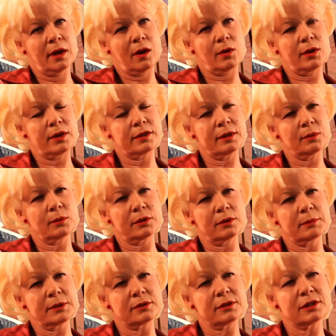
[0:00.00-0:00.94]
Well, I think one of
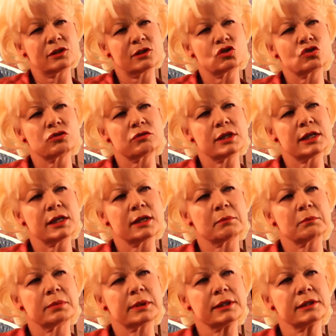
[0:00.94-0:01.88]
the most
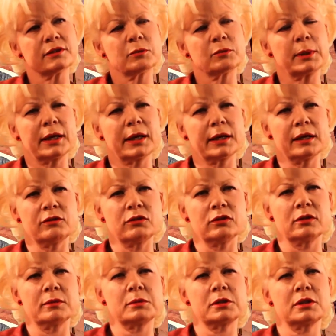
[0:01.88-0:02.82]
intriguing pieces of
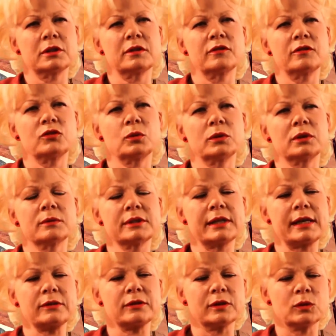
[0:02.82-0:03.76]
behaviour I observed when I was
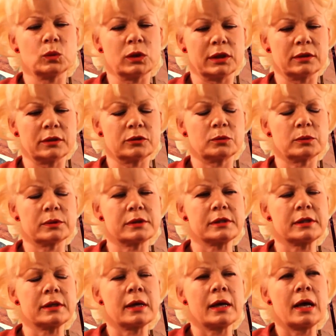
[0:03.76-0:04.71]
out in the wild
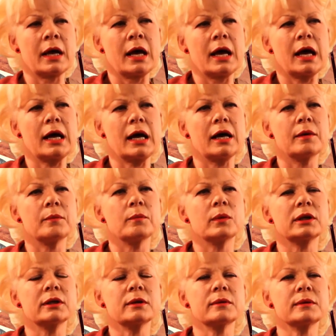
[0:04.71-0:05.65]
was
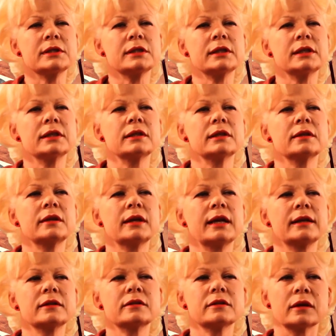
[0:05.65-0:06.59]
when I was in the
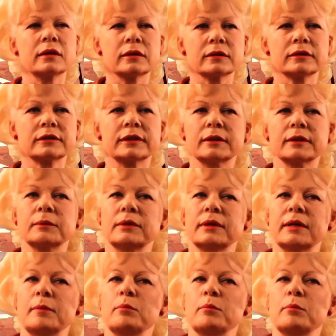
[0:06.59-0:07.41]
Antarctic with the